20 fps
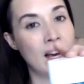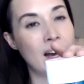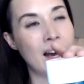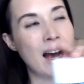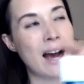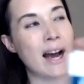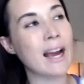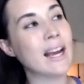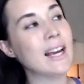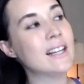
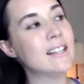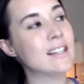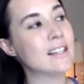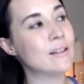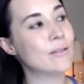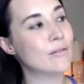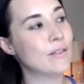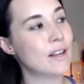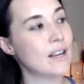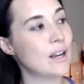I did a
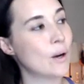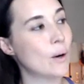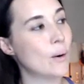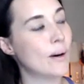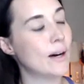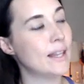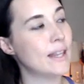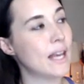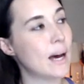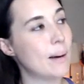video
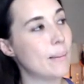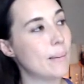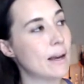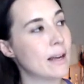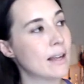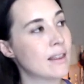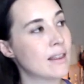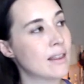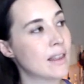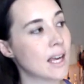on them, I
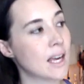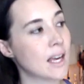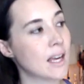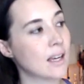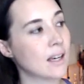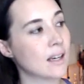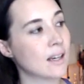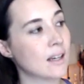think.